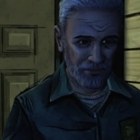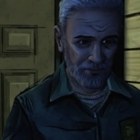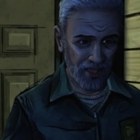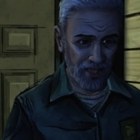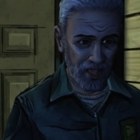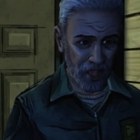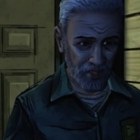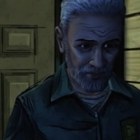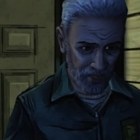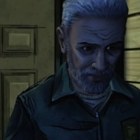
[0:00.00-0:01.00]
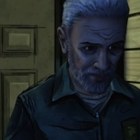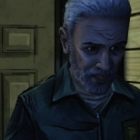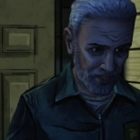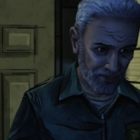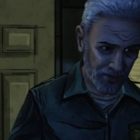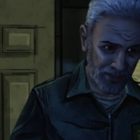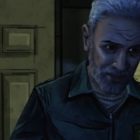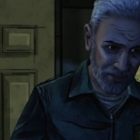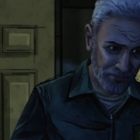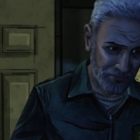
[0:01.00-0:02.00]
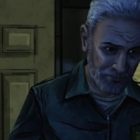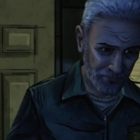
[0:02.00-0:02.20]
Come tomorrow. Which way you think you're headed?